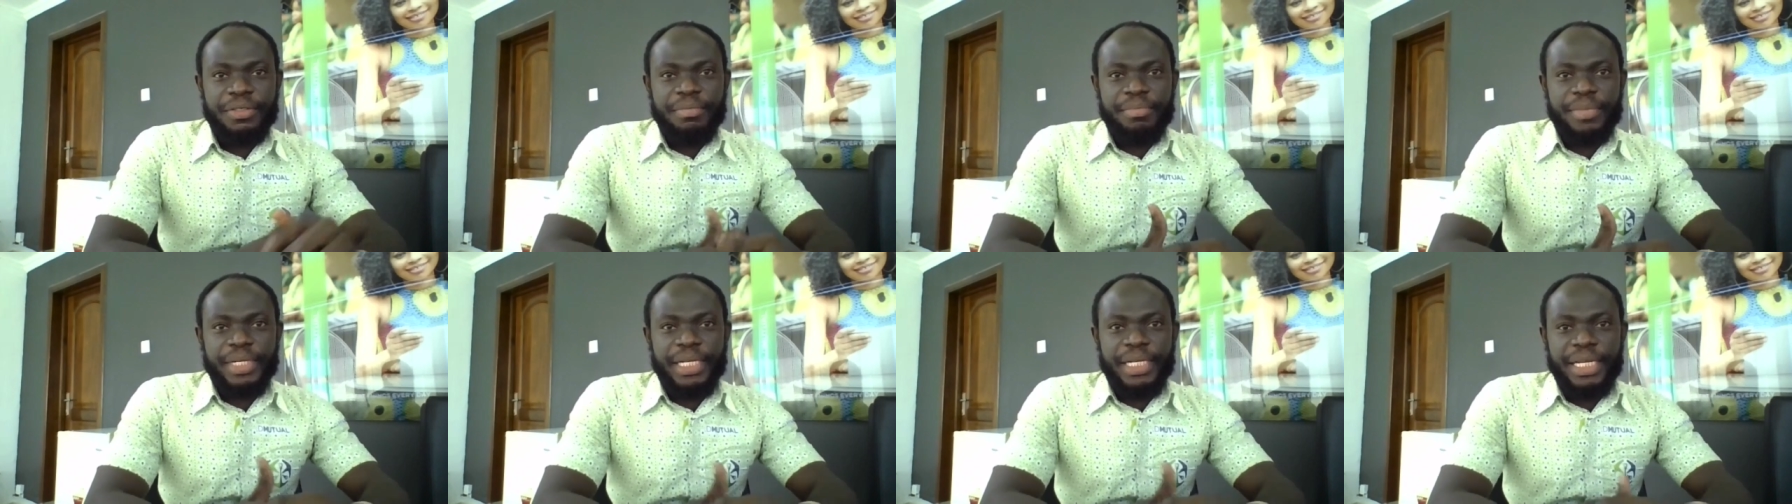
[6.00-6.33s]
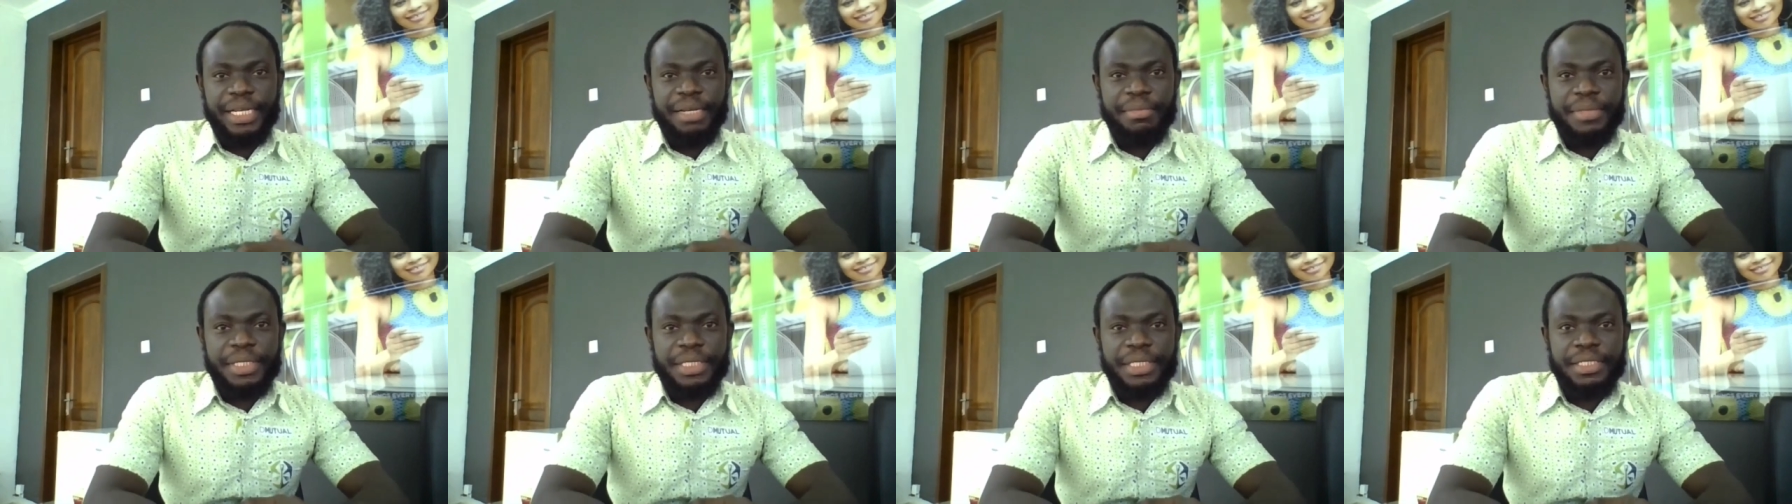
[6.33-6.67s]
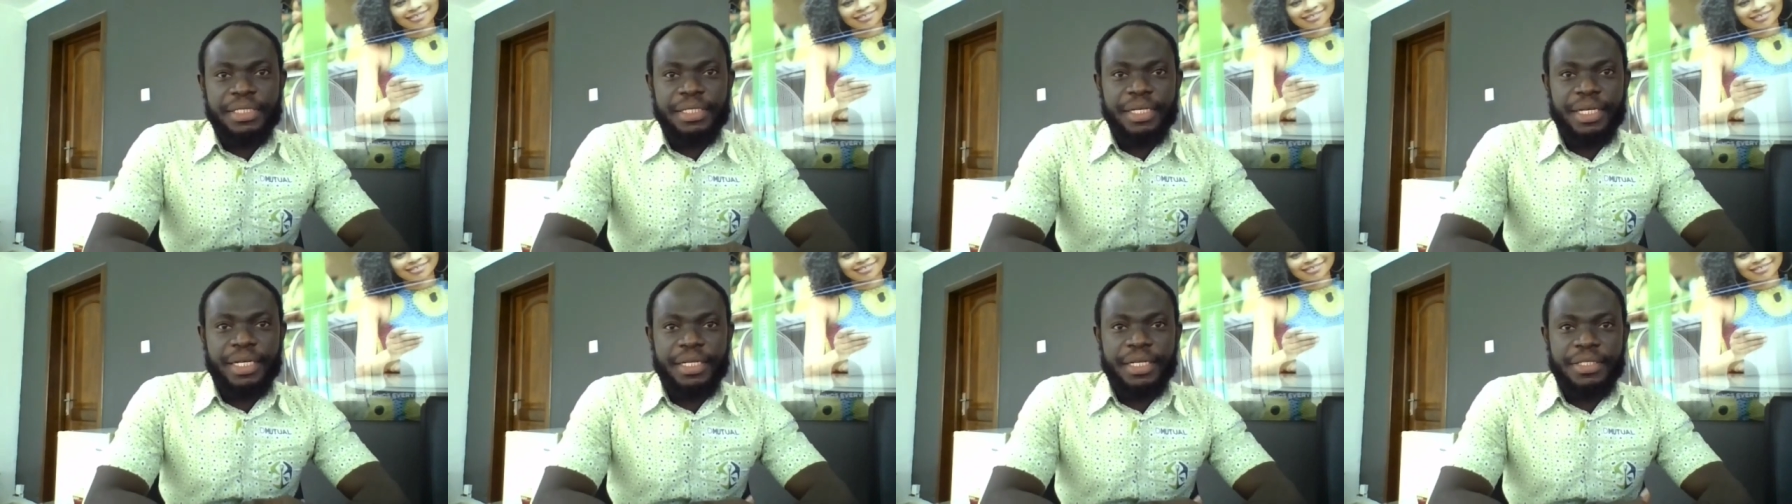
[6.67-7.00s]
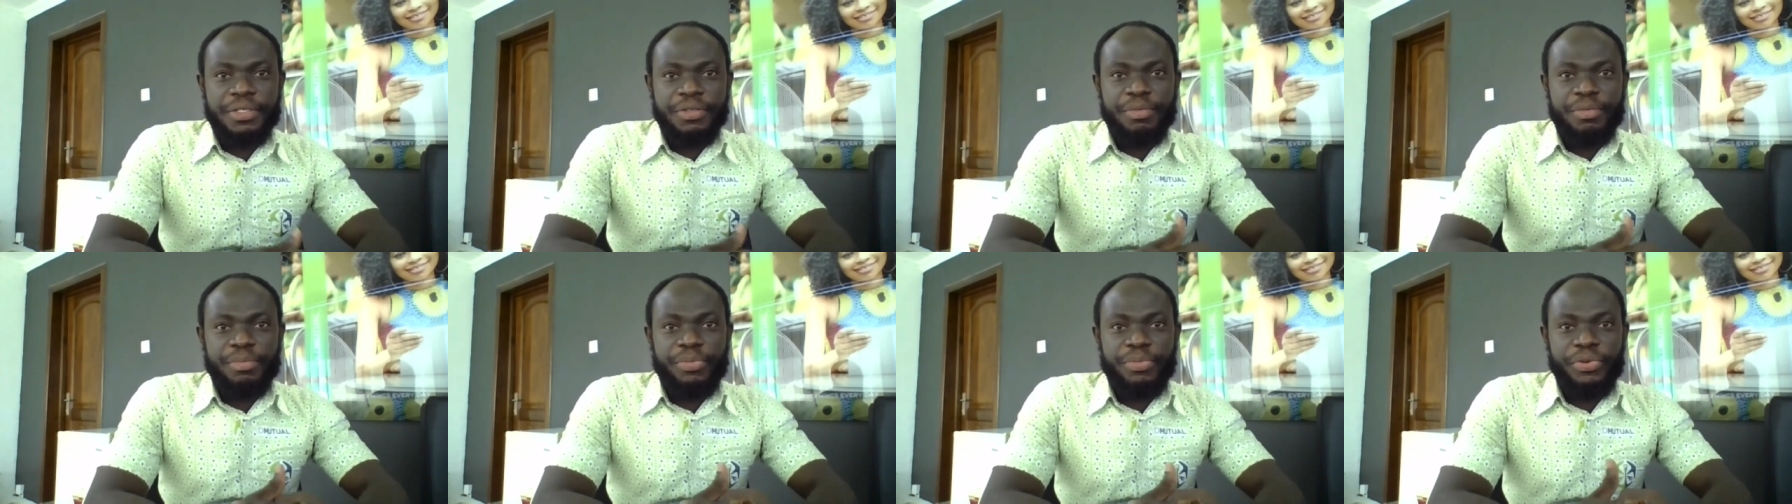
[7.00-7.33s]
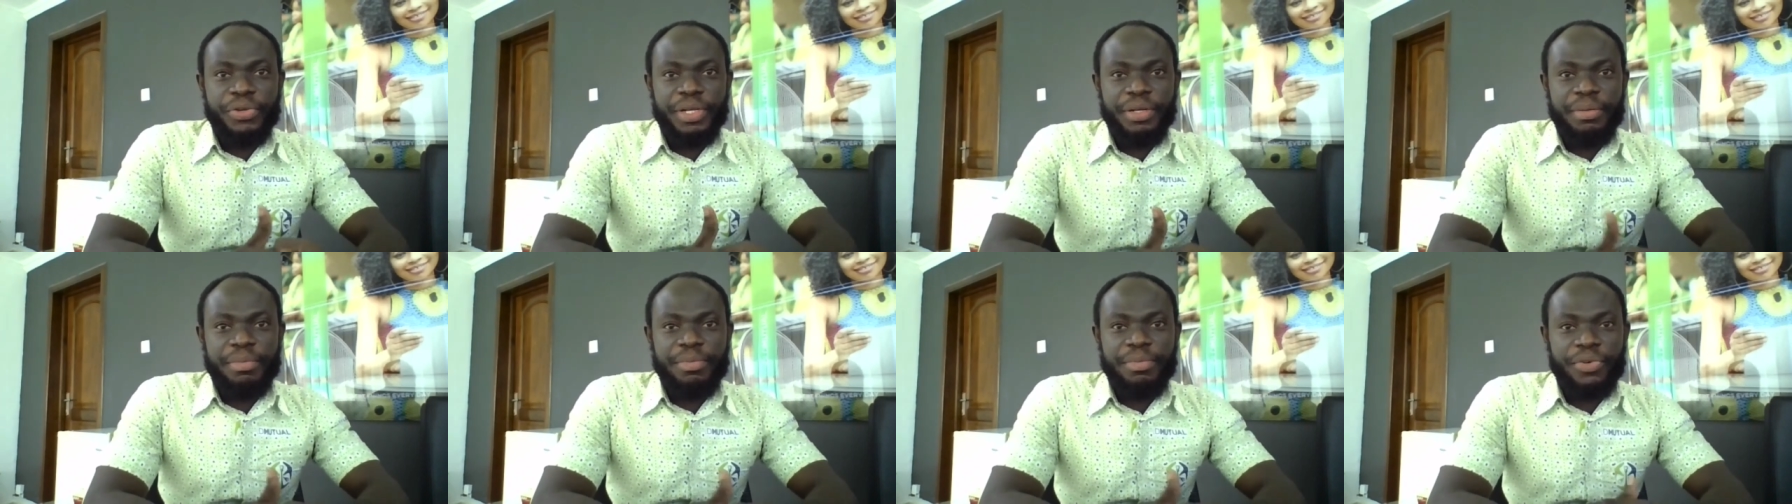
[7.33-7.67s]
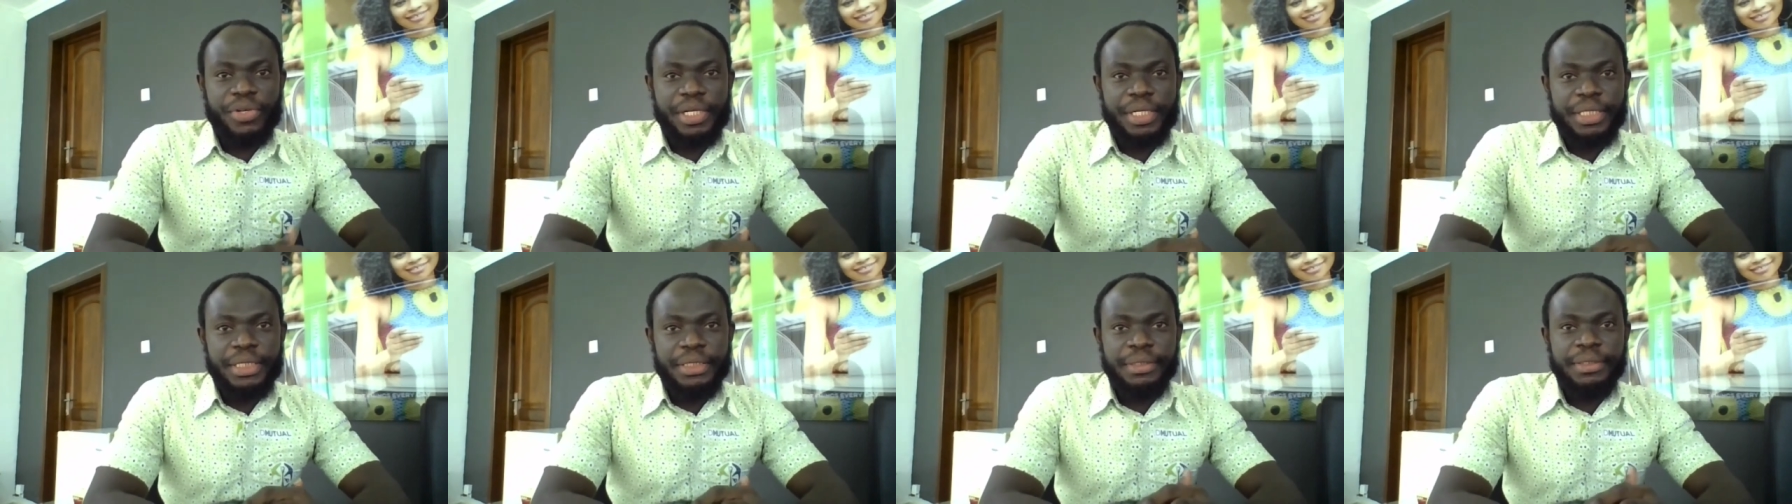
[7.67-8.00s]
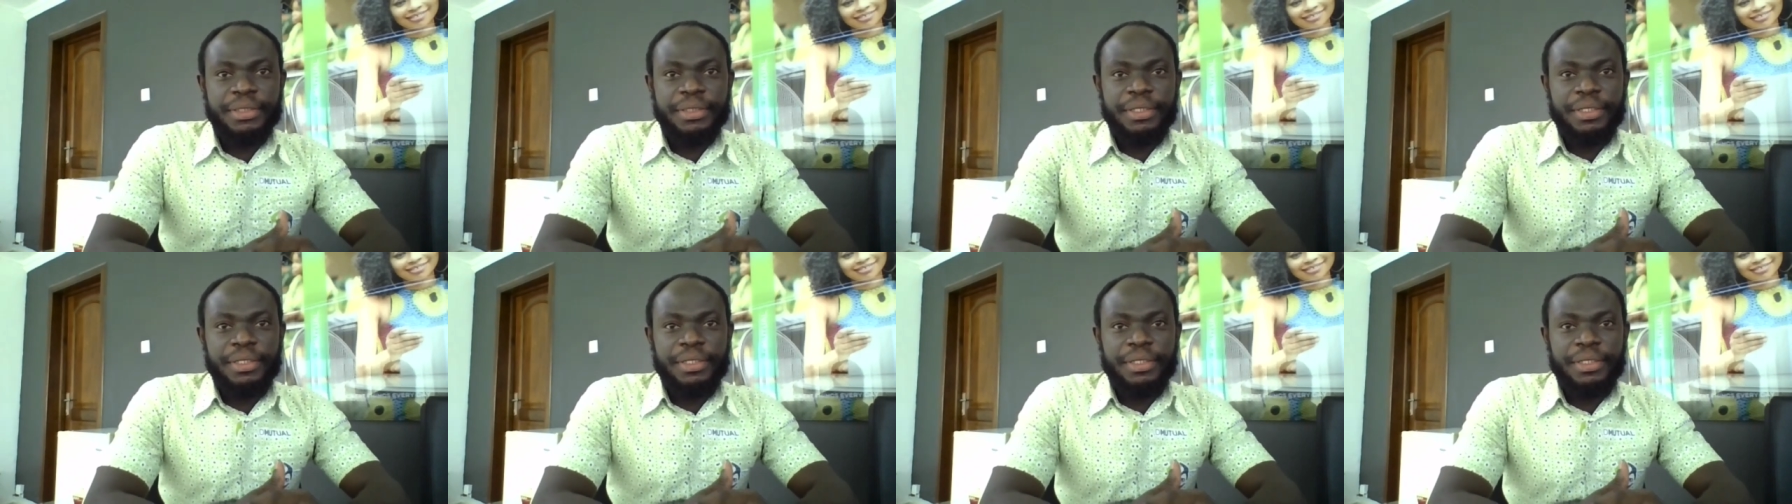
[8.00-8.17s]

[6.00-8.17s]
My name is Ernest Yeboah.